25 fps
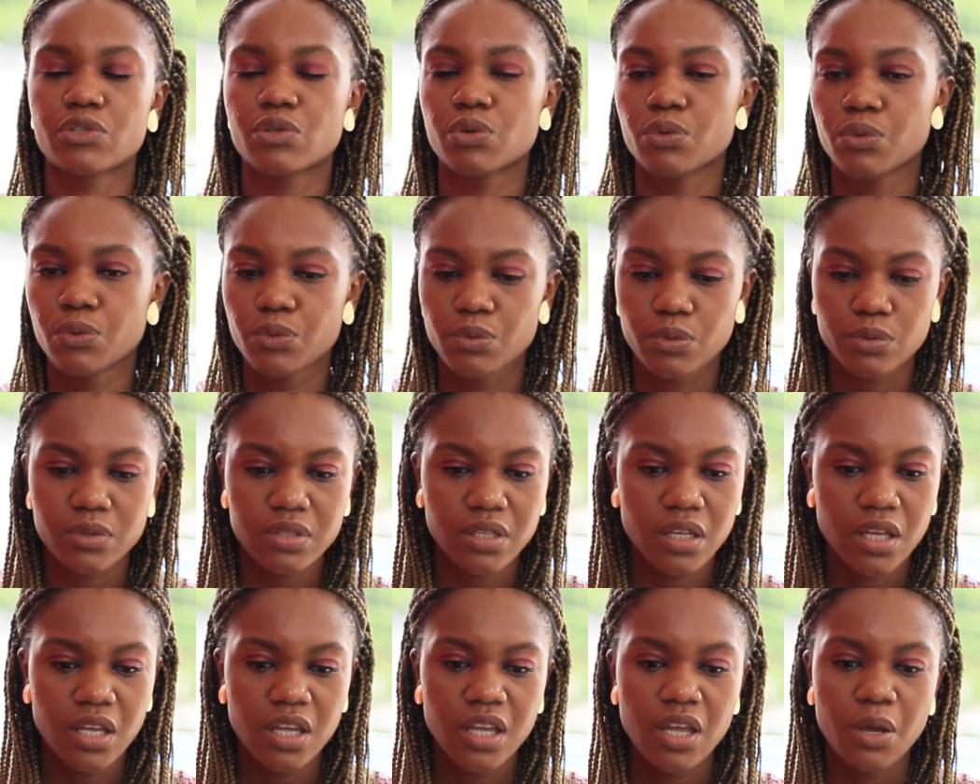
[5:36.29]

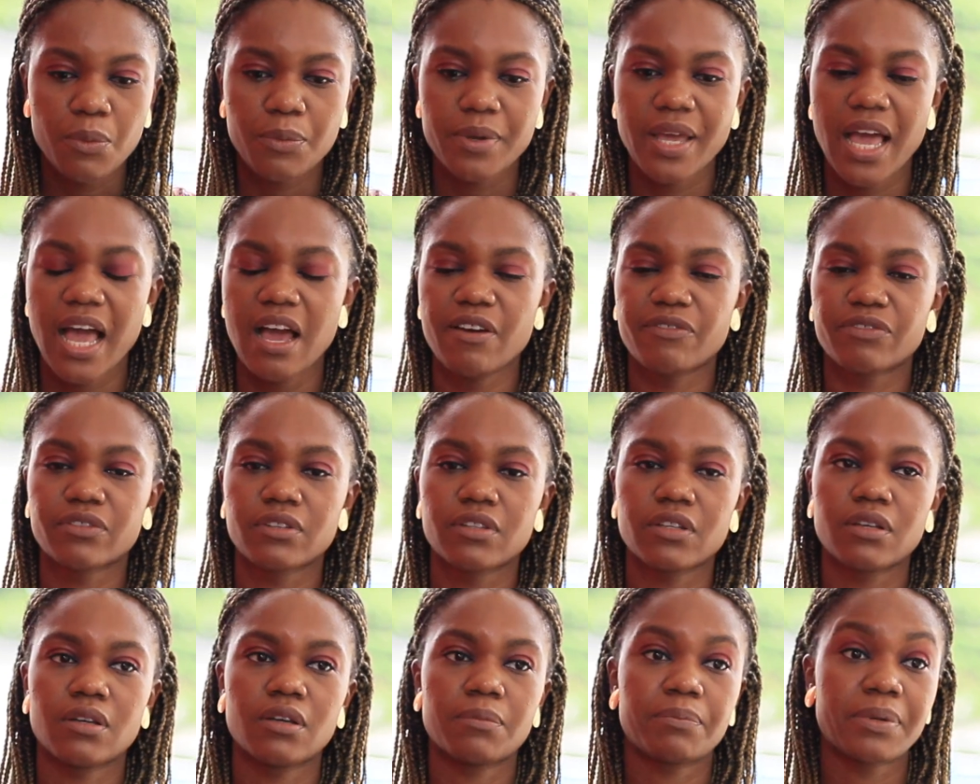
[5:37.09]
tools, we have
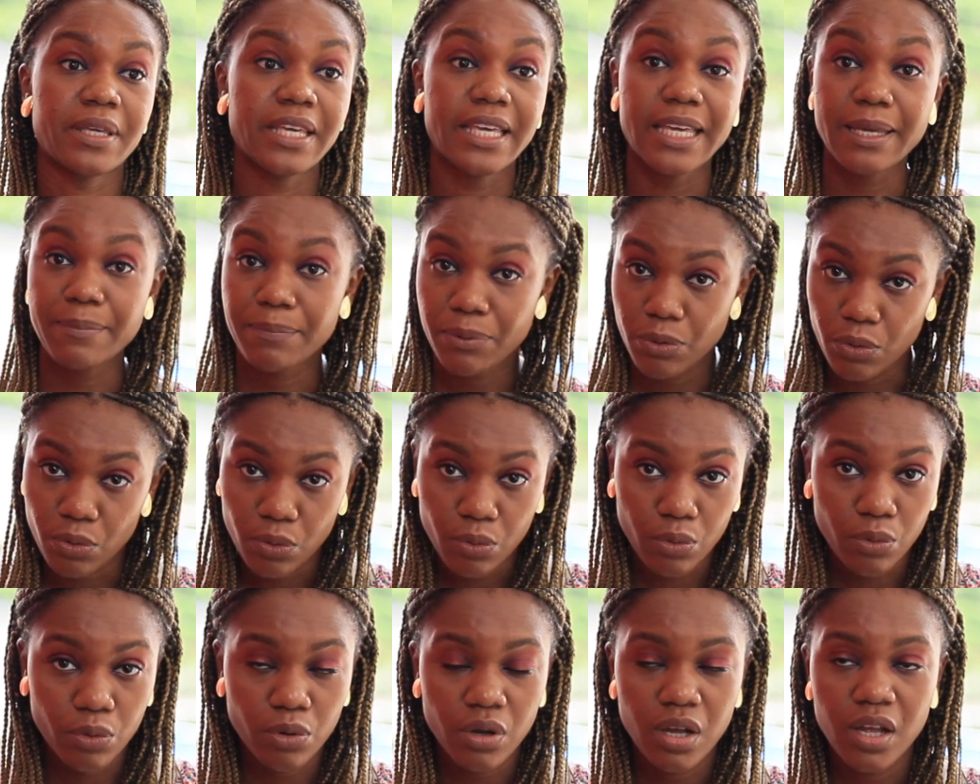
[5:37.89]
the
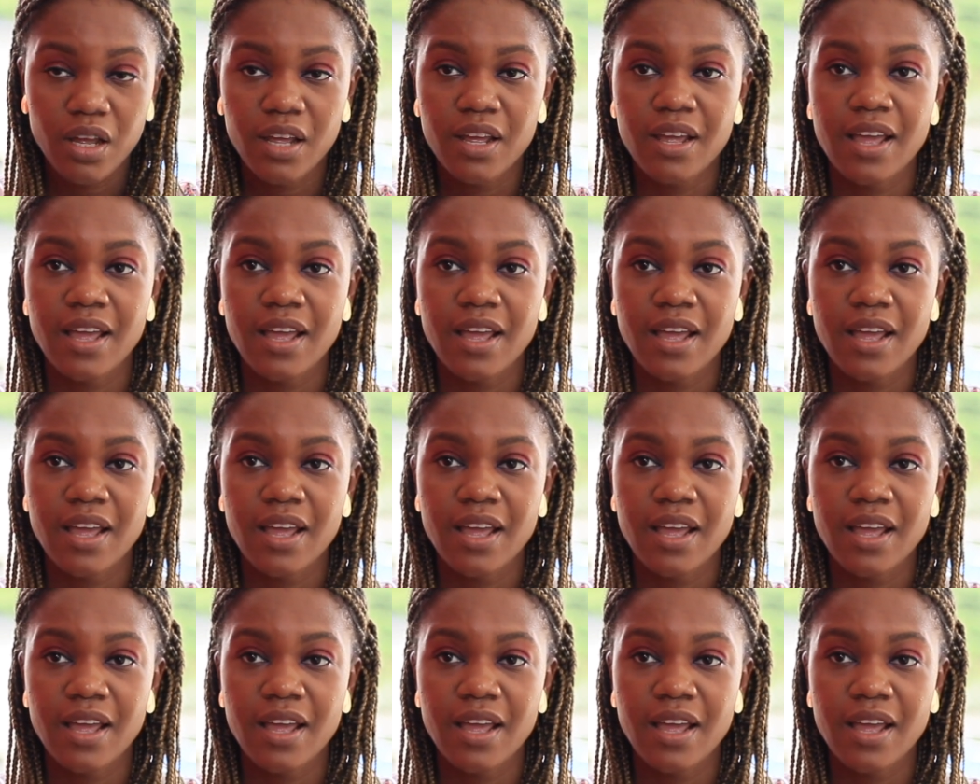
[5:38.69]
people,